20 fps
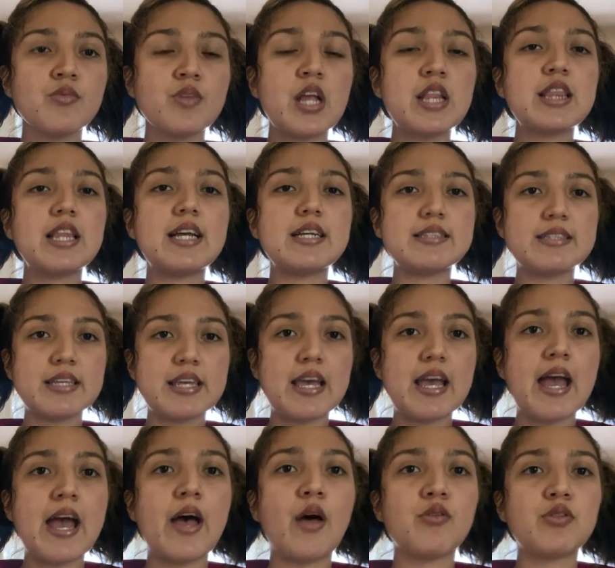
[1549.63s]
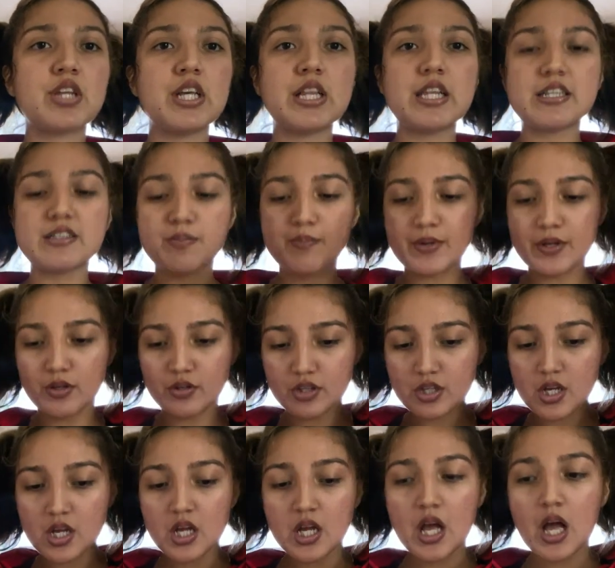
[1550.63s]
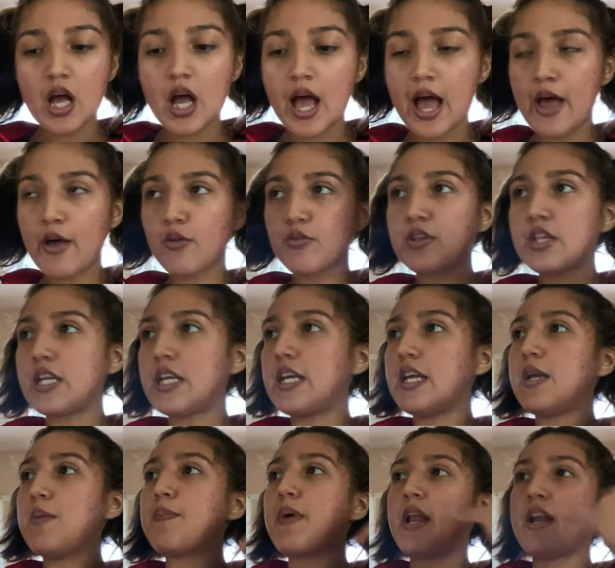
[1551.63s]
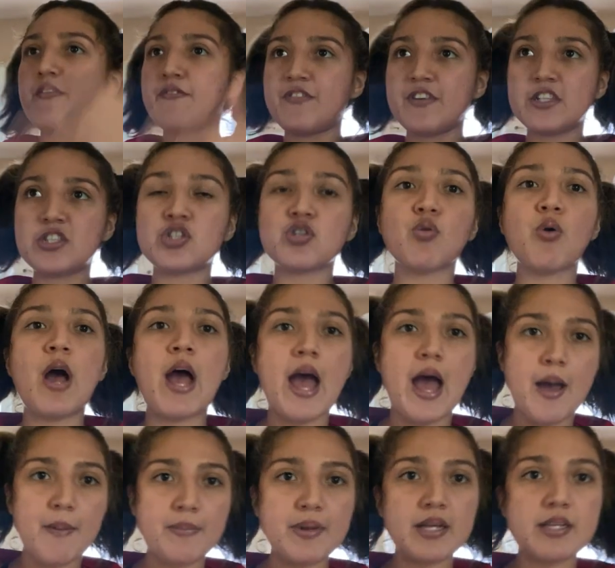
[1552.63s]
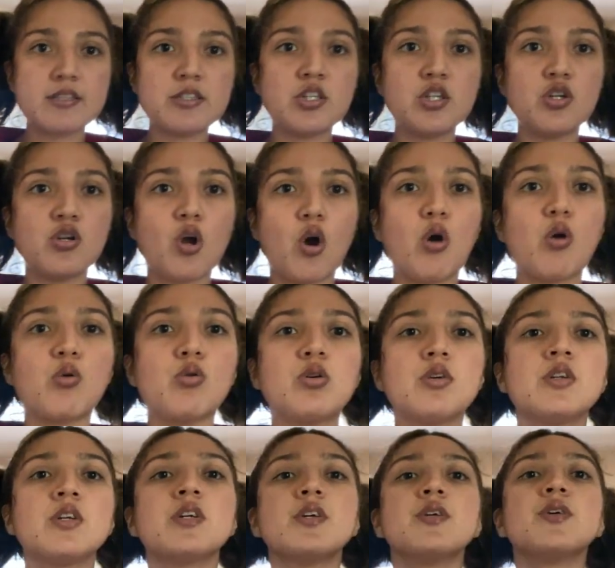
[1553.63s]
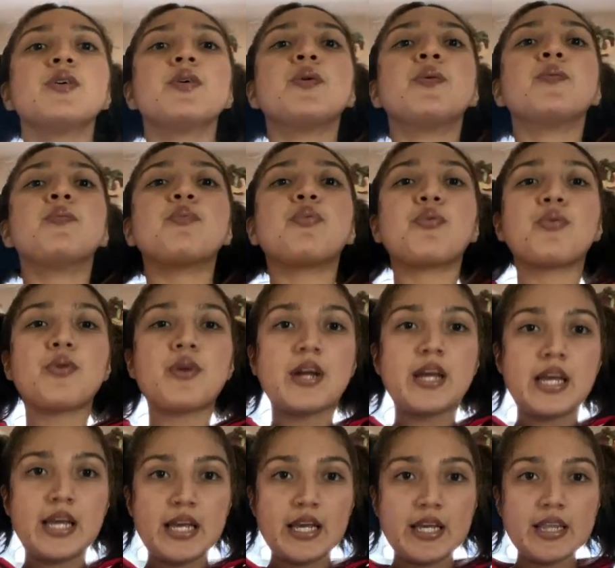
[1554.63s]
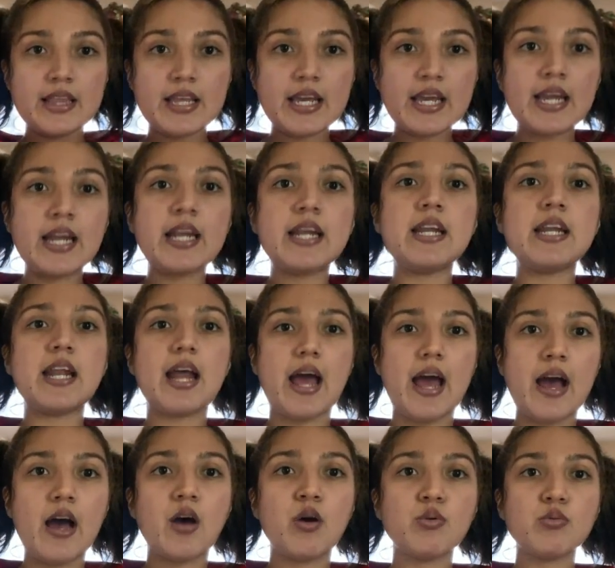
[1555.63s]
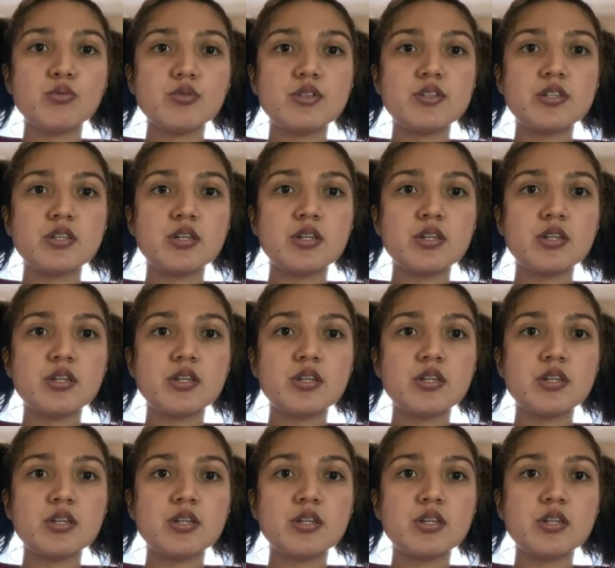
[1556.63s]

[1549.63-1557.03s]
Let's get healthy. Let's build healthy, beneficial habits, you know, breathe in and out,